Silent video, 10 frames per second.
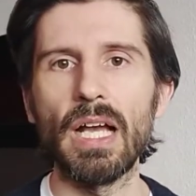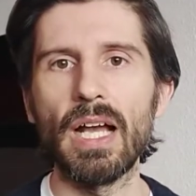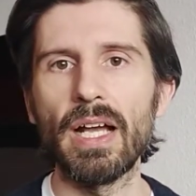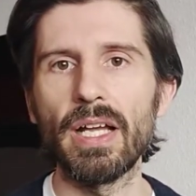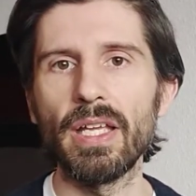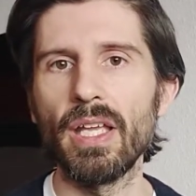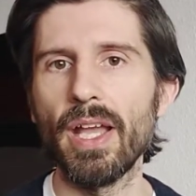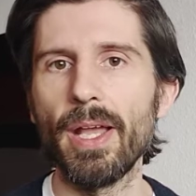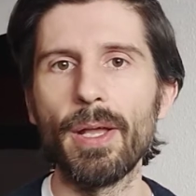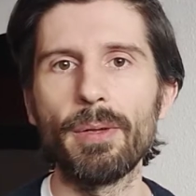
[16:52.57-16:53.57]
I
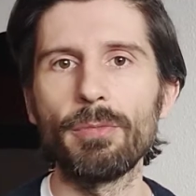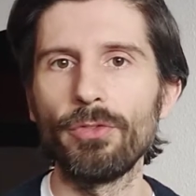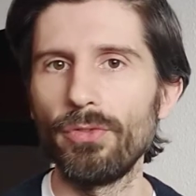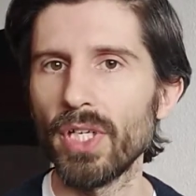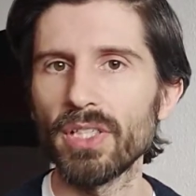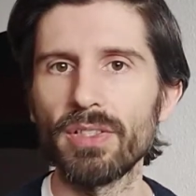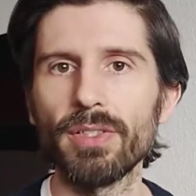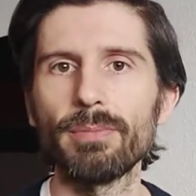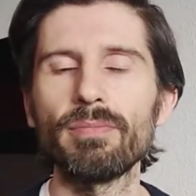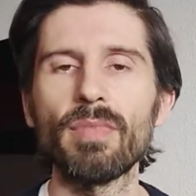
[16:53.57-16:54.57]
am a
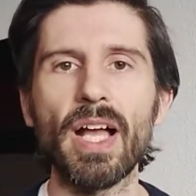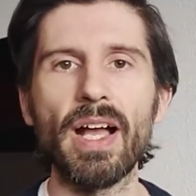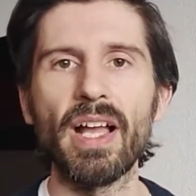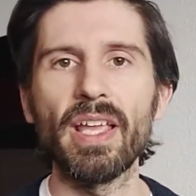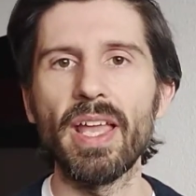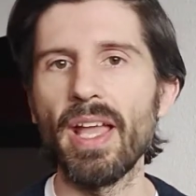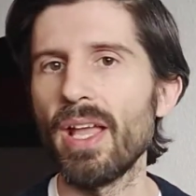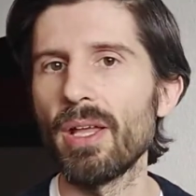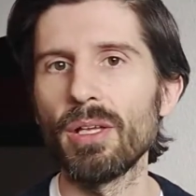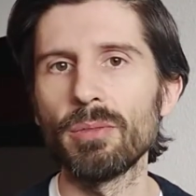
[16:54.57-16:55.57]
victim,
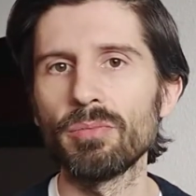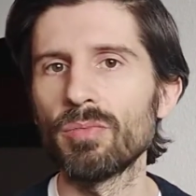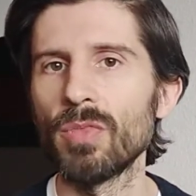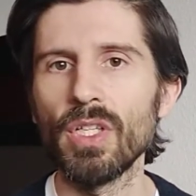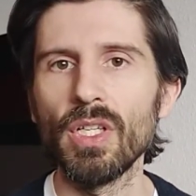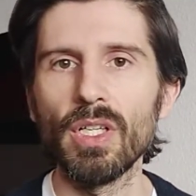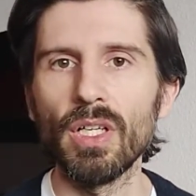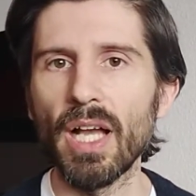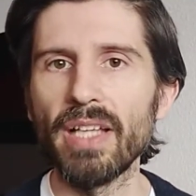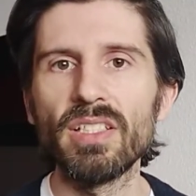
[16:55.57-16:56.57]

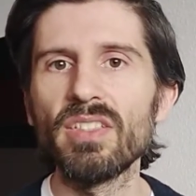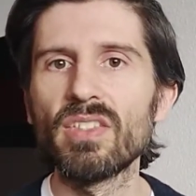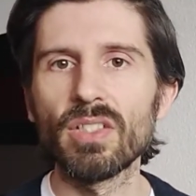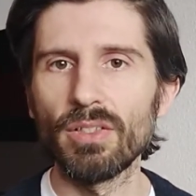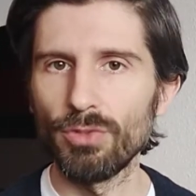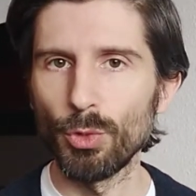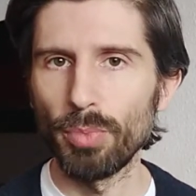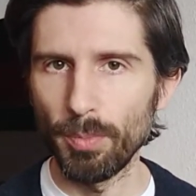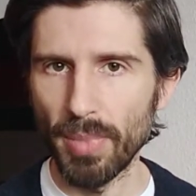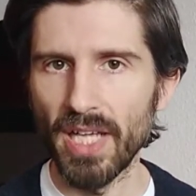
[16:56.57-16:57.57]
I deserve to
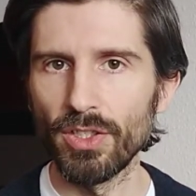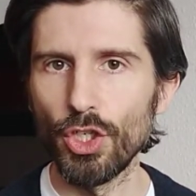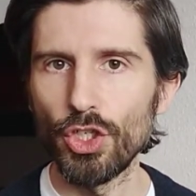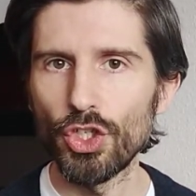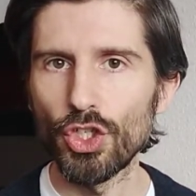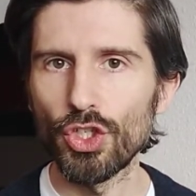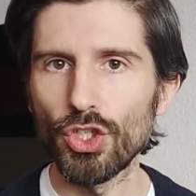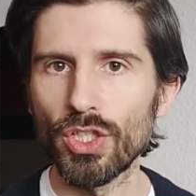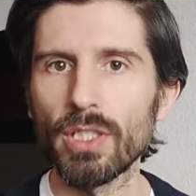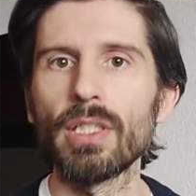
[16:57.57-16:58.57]
be
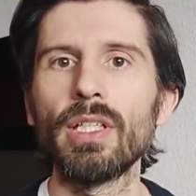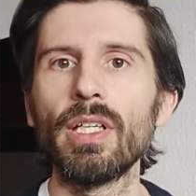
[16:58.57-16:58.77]
punished,